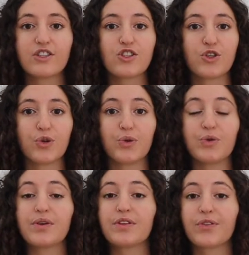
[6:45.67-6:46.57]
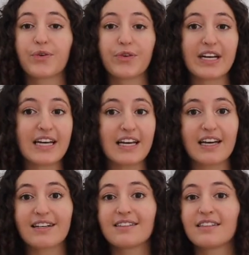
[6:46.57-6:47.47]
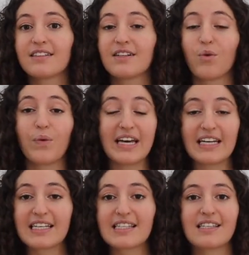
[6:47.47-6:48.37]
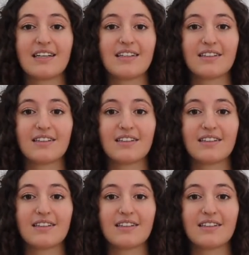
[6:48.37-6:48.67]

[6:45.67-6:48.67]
to 3 weeks